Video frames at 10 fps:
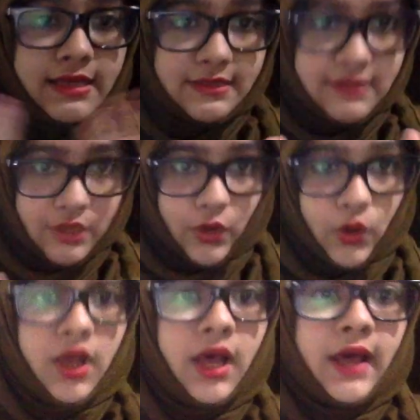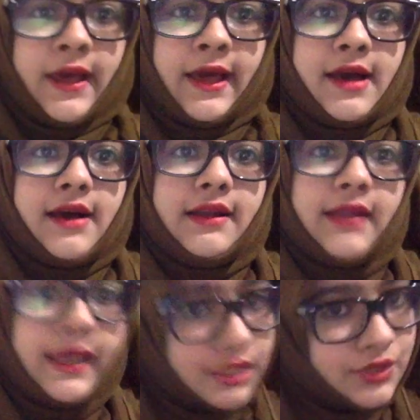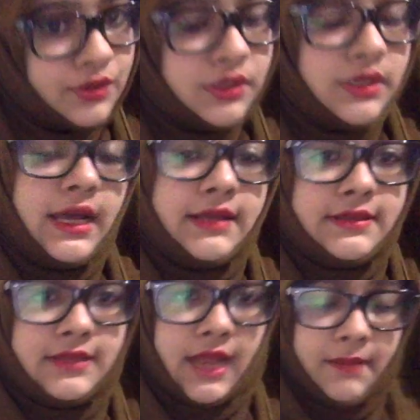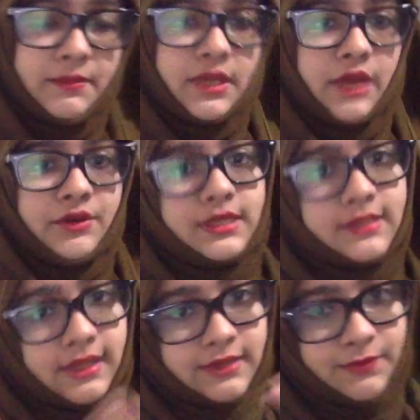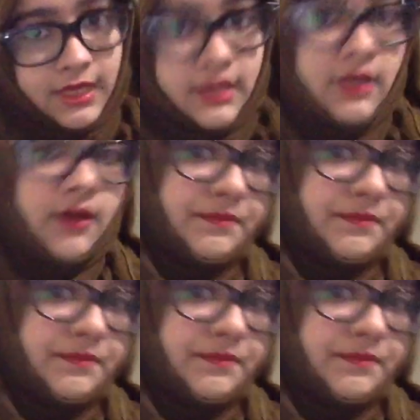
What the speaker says: So like I told you last time, diuretics has many